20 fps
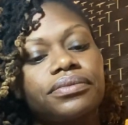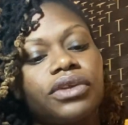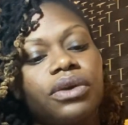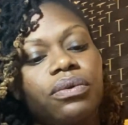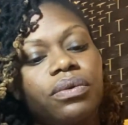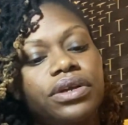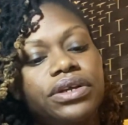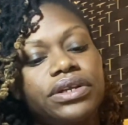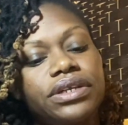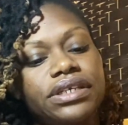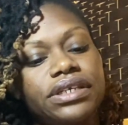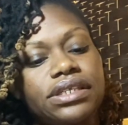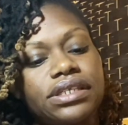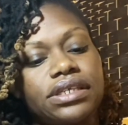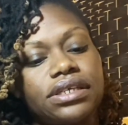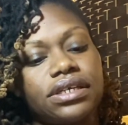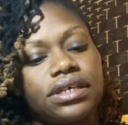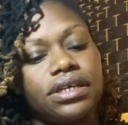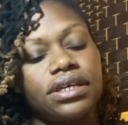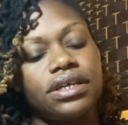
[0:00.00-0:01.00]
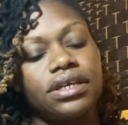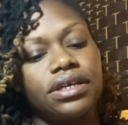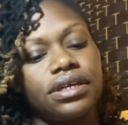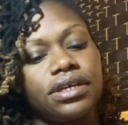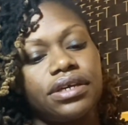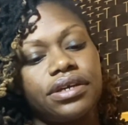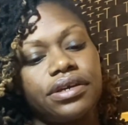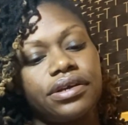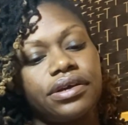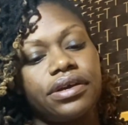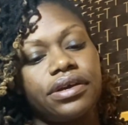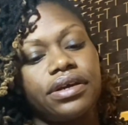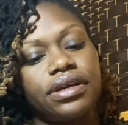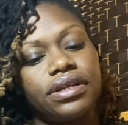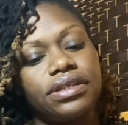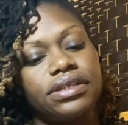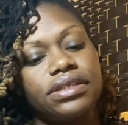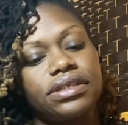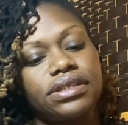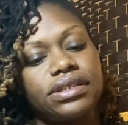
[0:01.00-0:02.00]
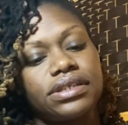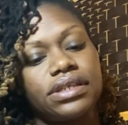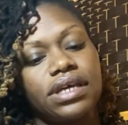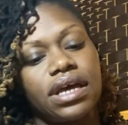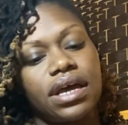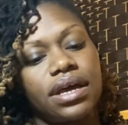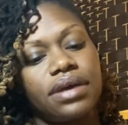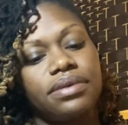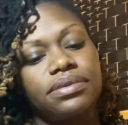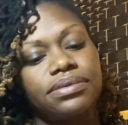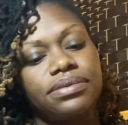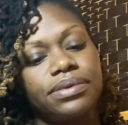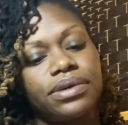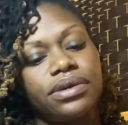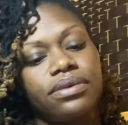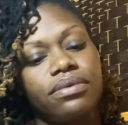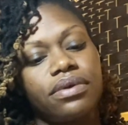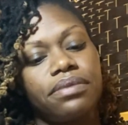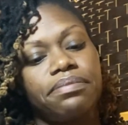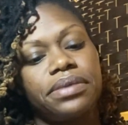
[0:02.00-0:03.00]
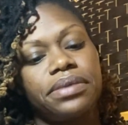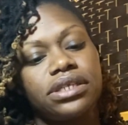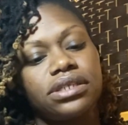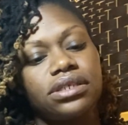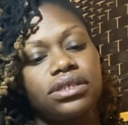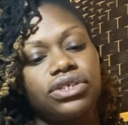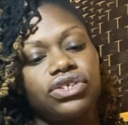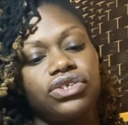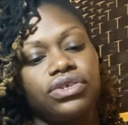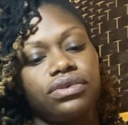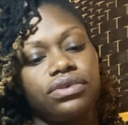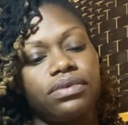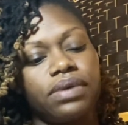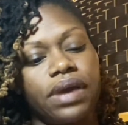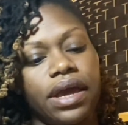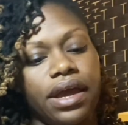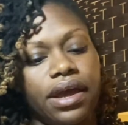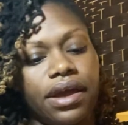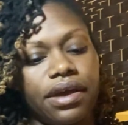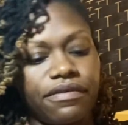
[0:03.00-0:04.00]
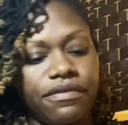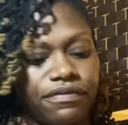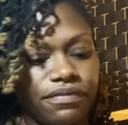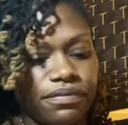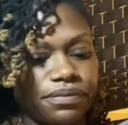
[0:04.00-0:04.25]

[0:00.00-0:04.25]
What do you need to hear at this time, Spirit? What message do you have